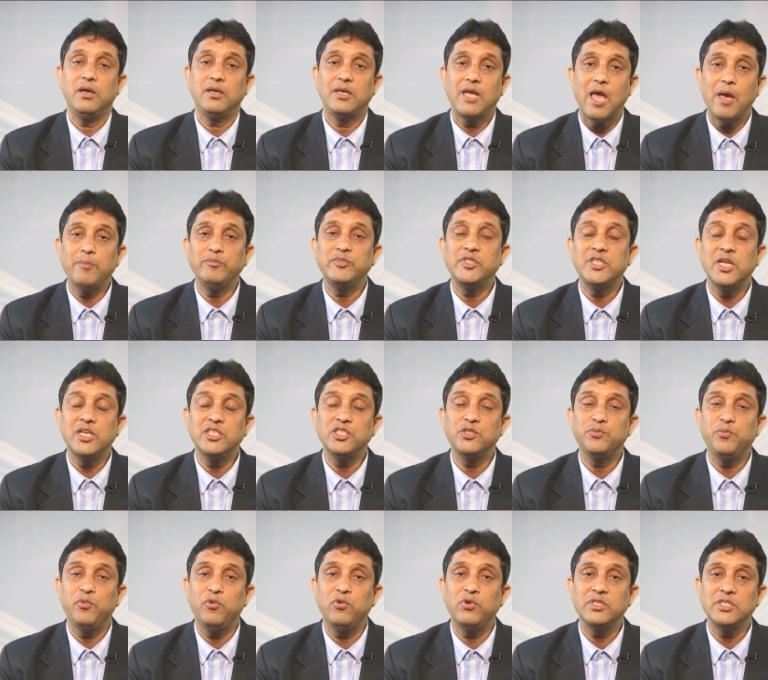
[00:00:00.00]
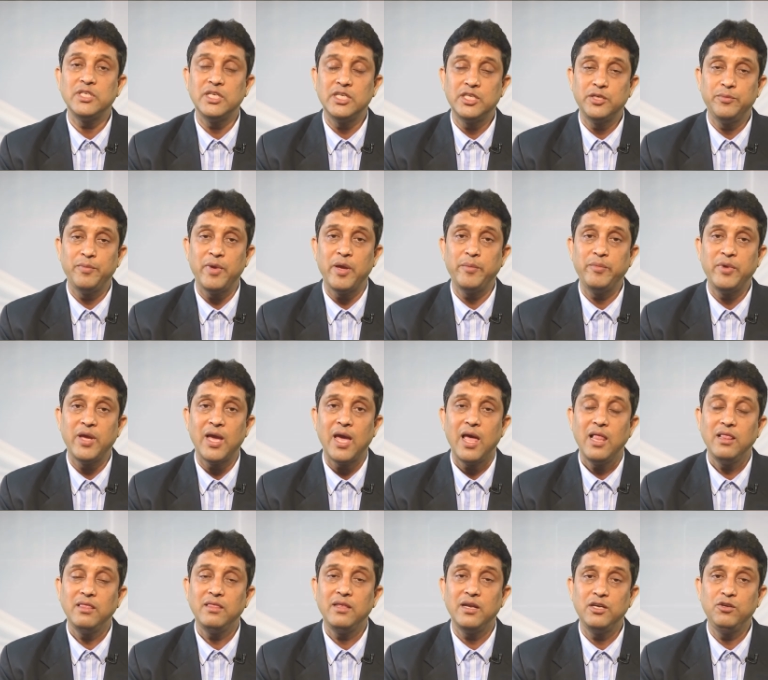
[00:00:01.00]
games and sports, it may be
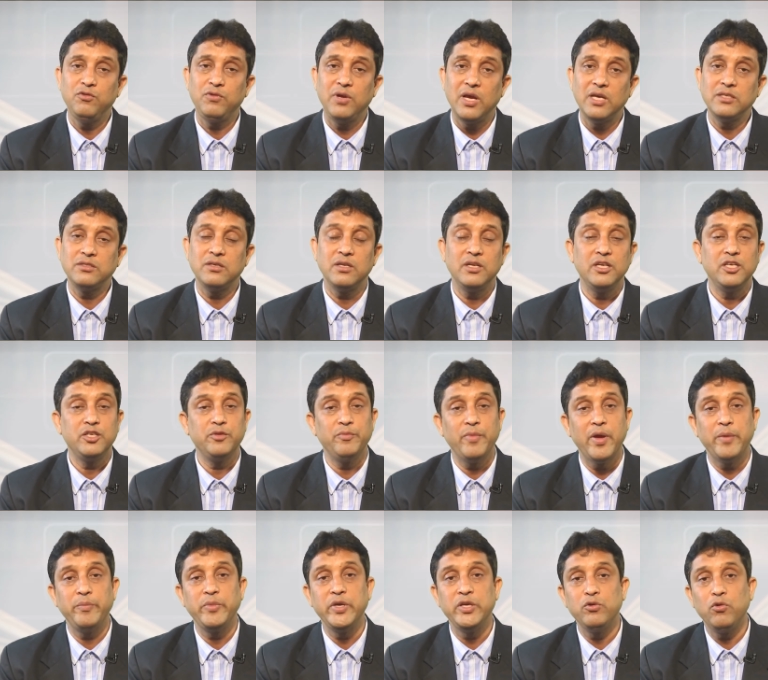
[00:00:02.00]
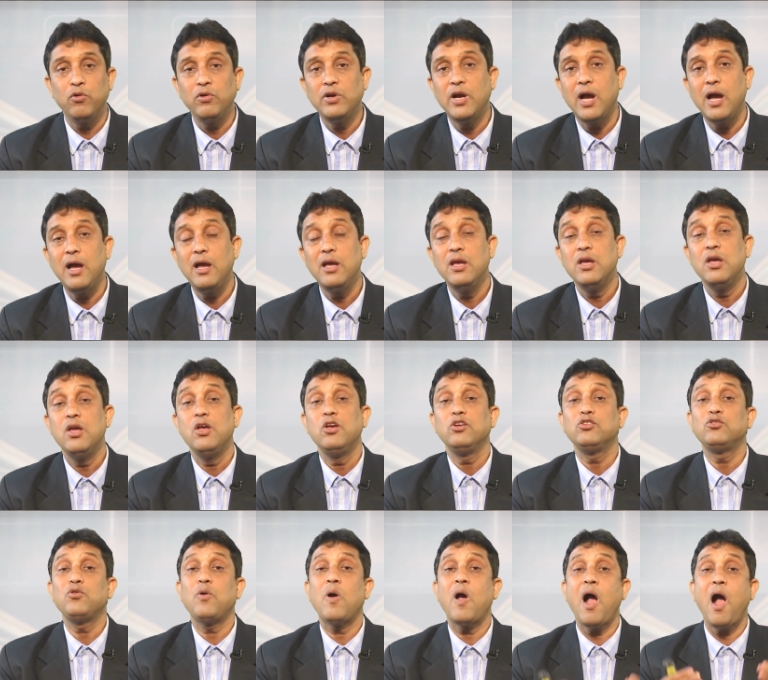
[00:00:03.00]
health education, it may be yoga.
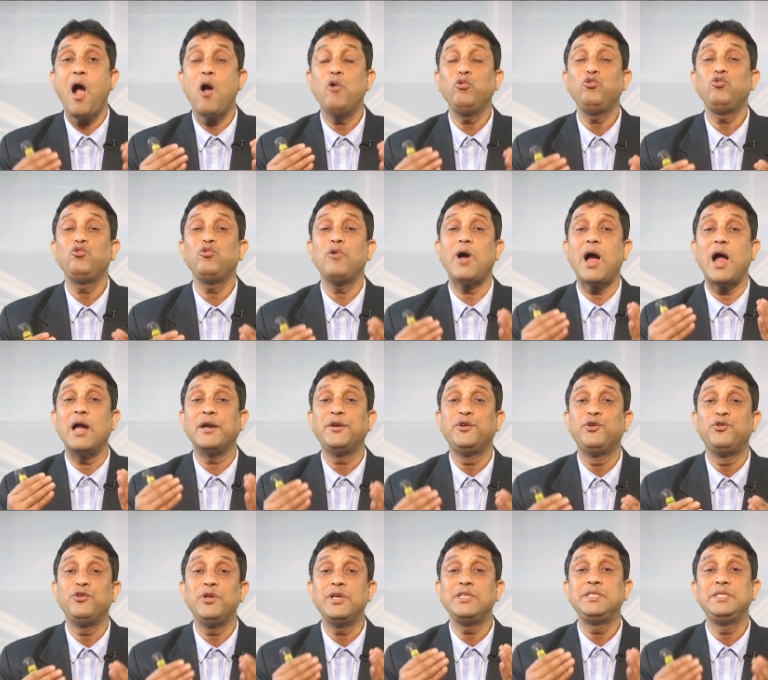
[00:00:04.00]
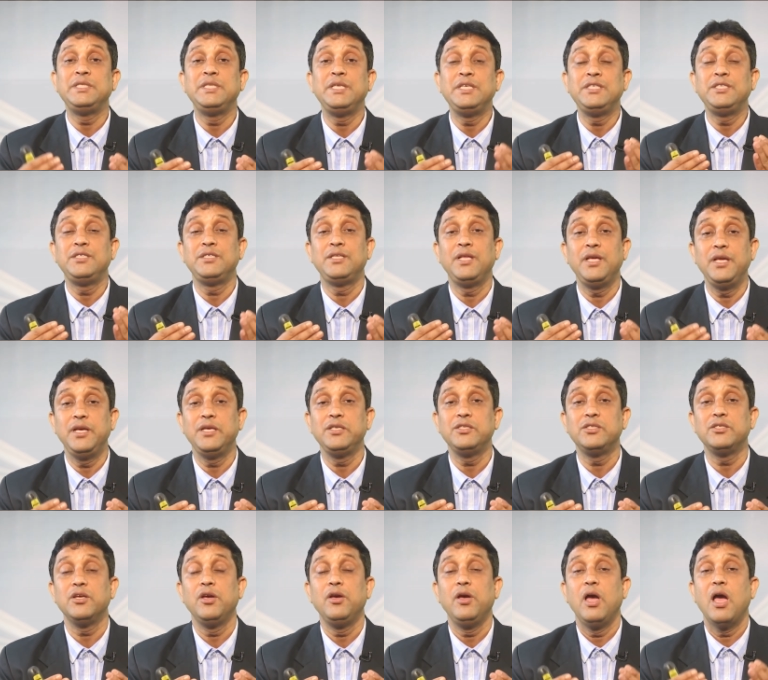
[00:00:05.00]
So how to address these
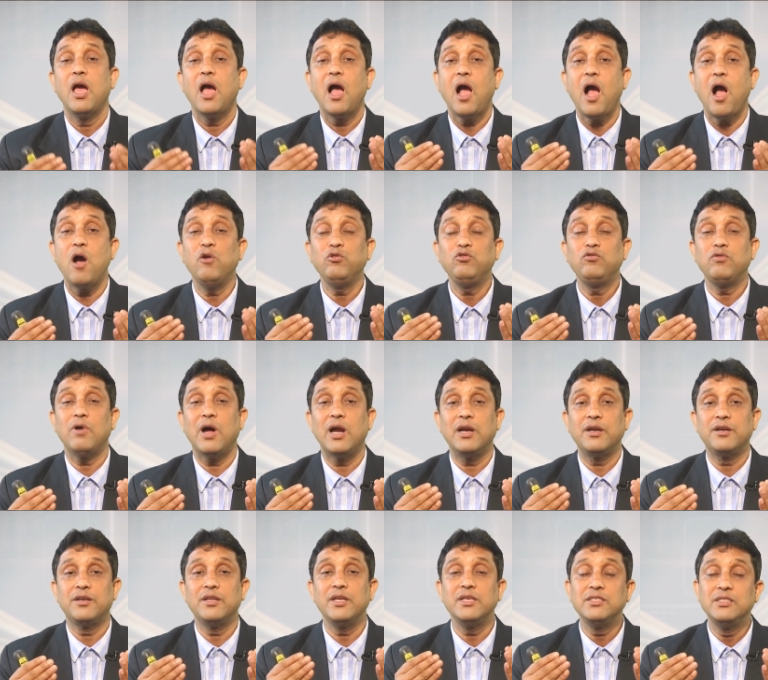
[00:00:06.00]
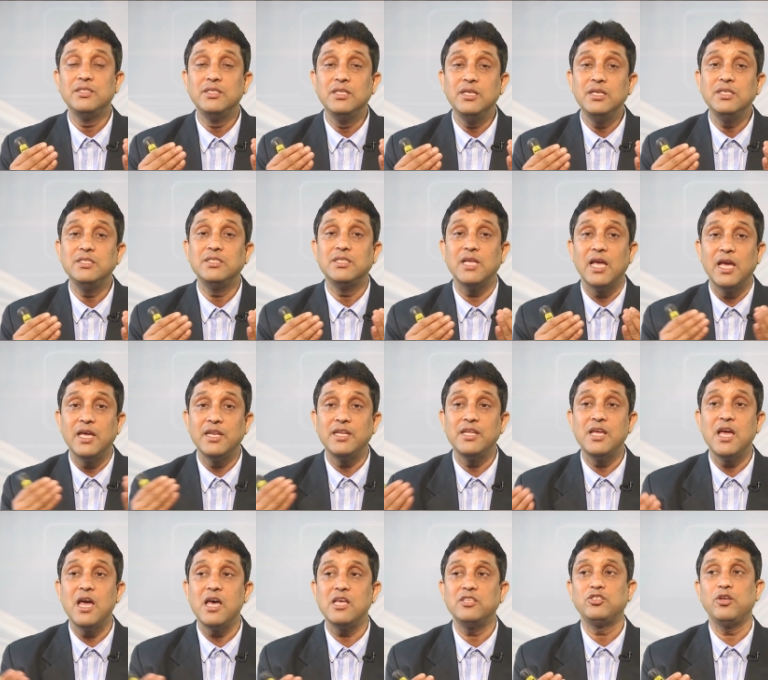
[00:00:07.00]
things, how to address these
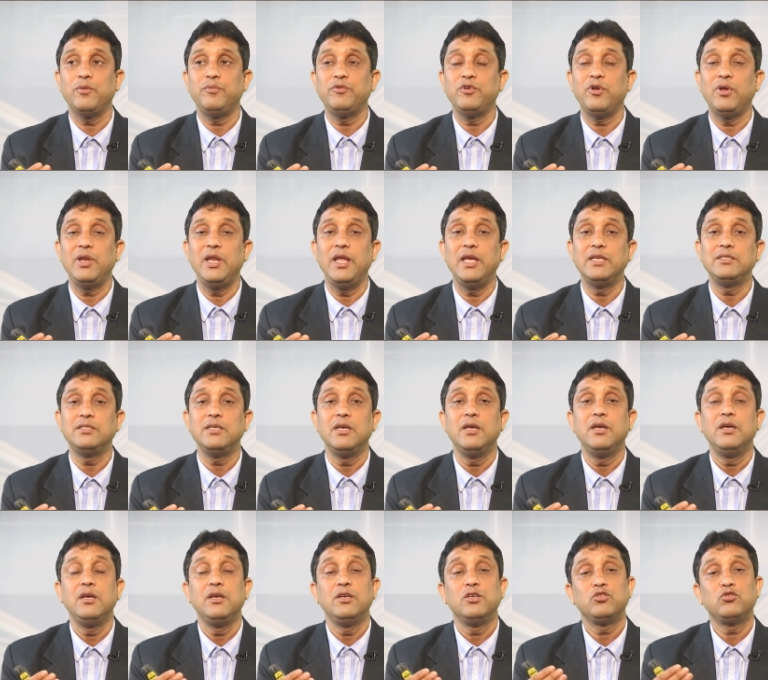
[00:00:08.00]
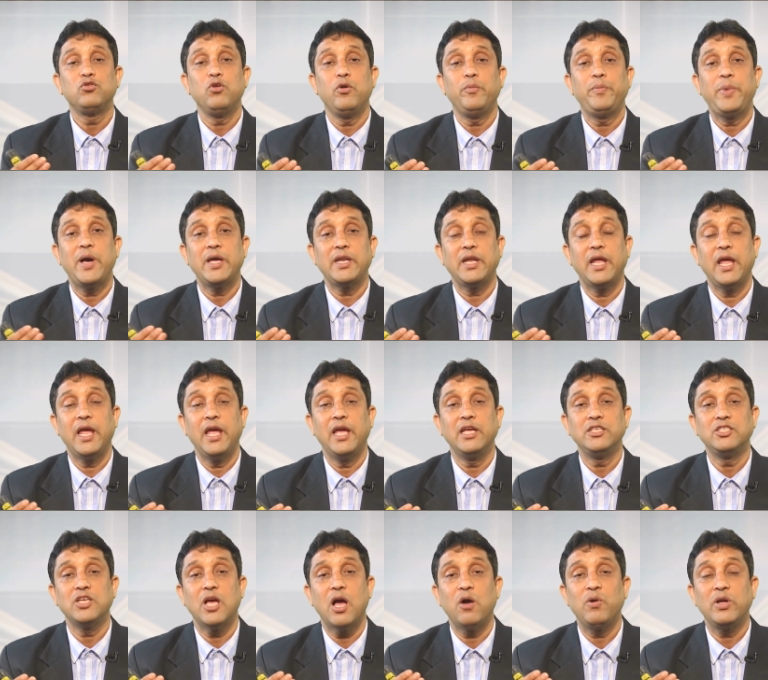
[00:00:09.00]
areas of knowledge so far
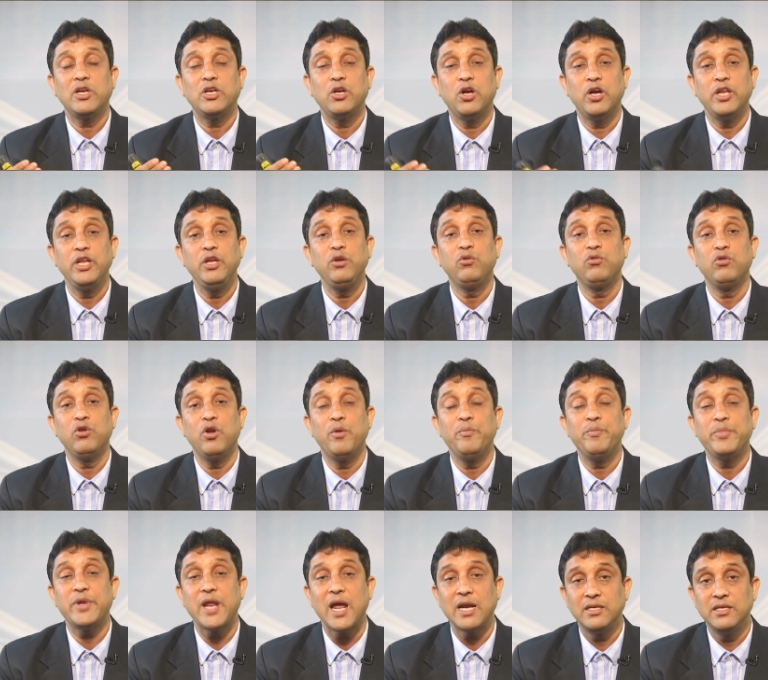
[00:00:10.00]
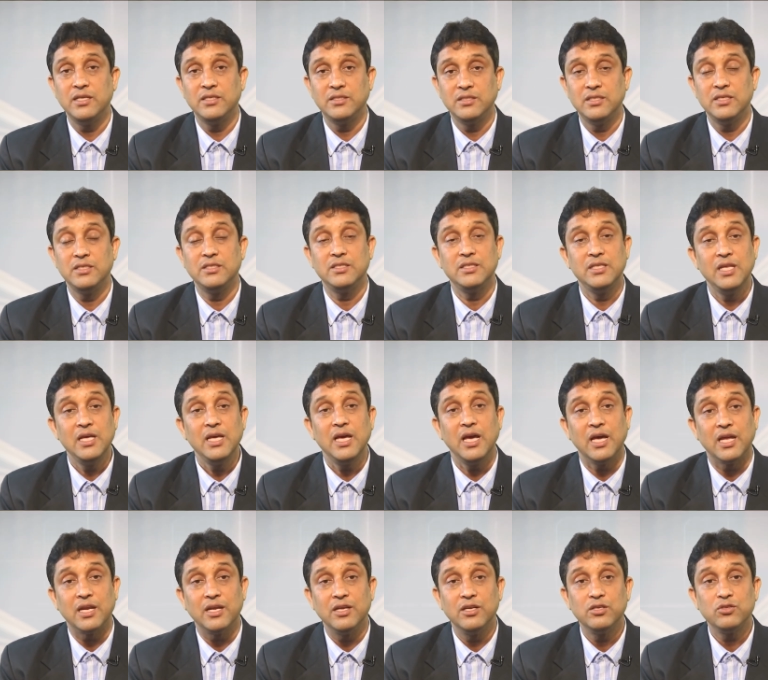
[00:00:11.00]
as our curriculum practice is
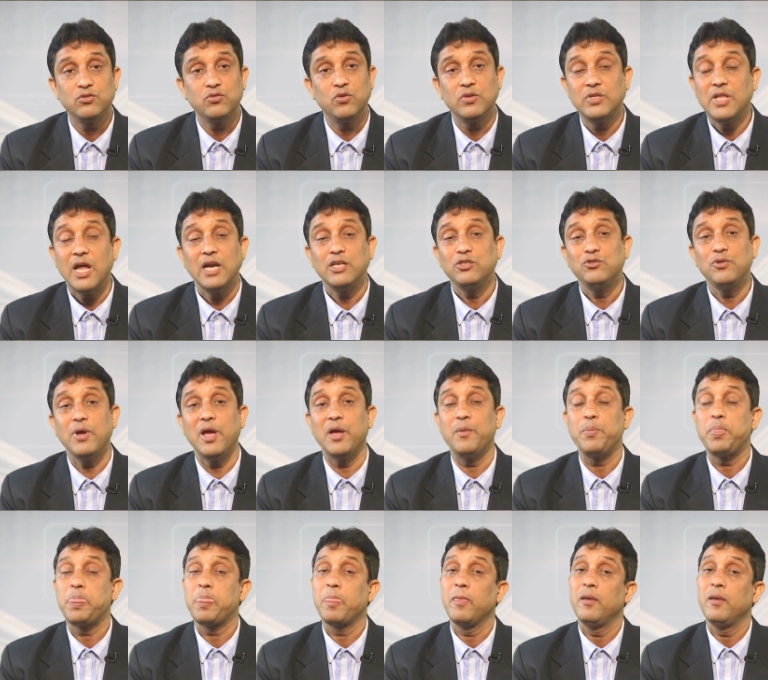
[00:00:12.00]
there. So that's why